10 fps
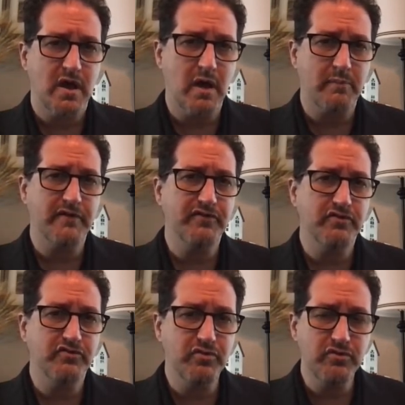If
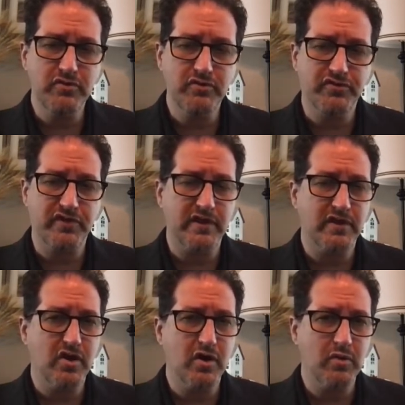you do use the
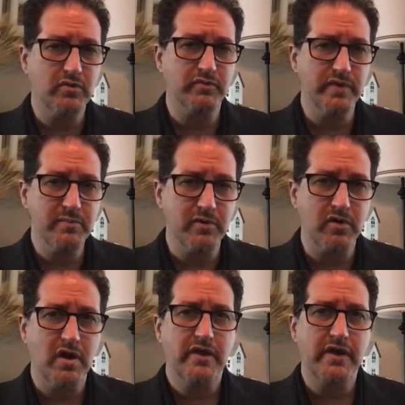cone
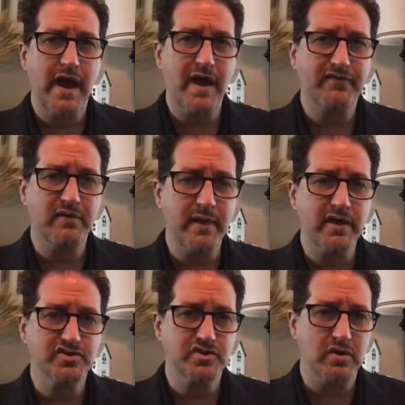reamer, you have to
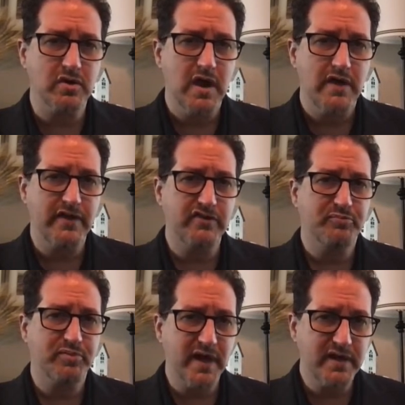make sure that you
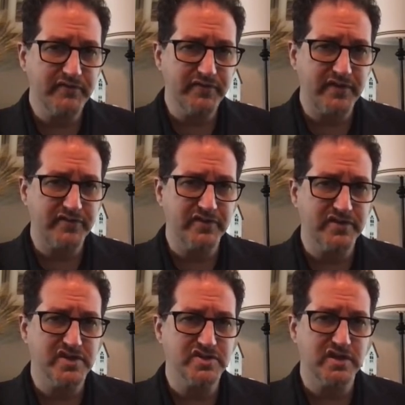plantar flex the
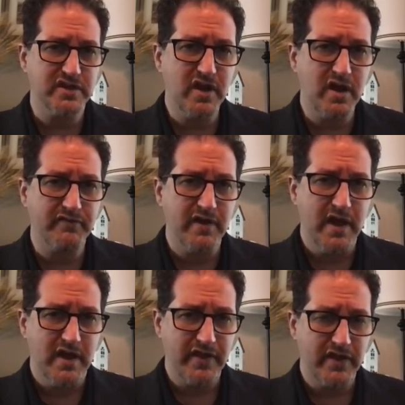digit enough
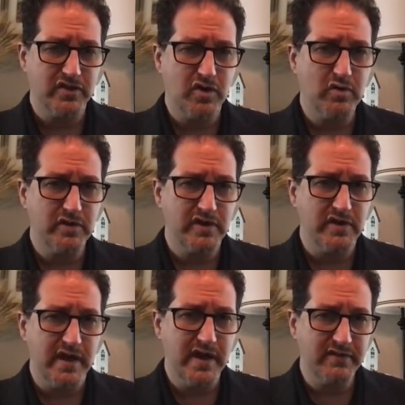that you don't
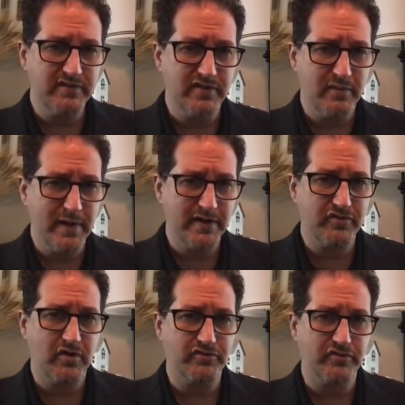hit the
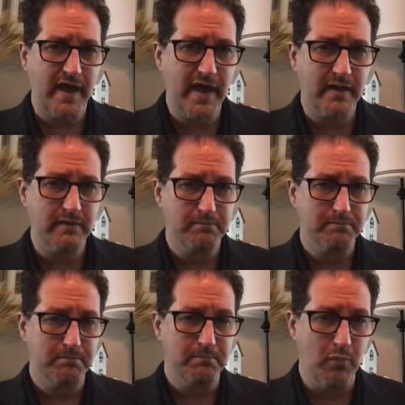metatarsal head
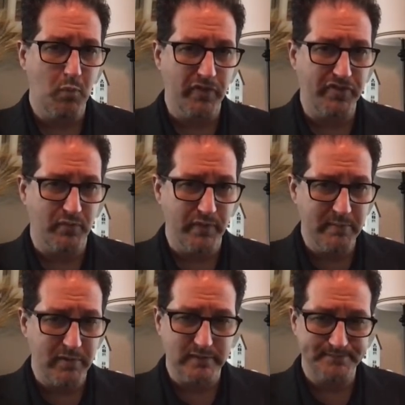with the
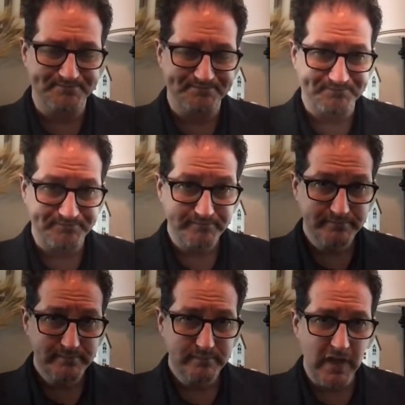reamer.
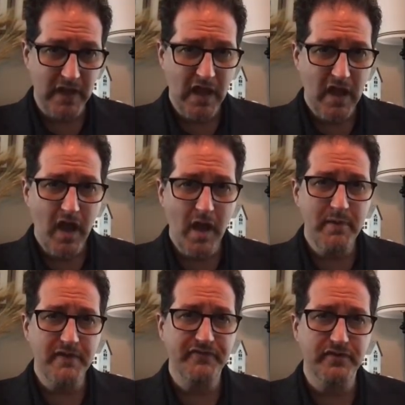
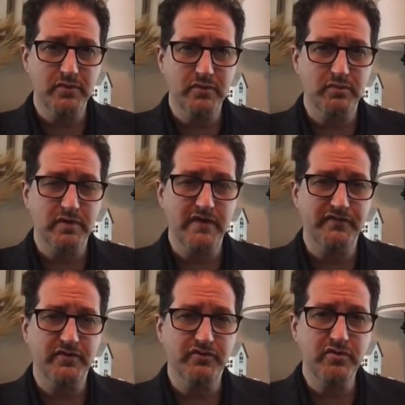If you
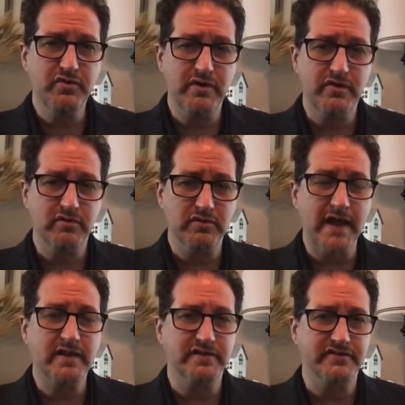do, you're
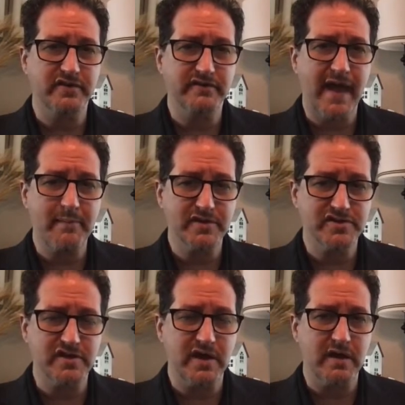likely to
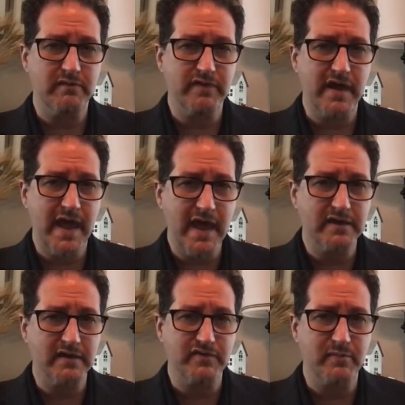damage the
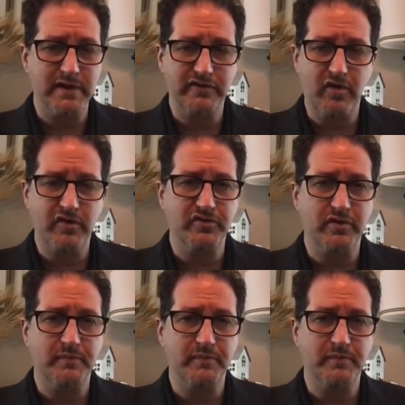head of the metatarsal.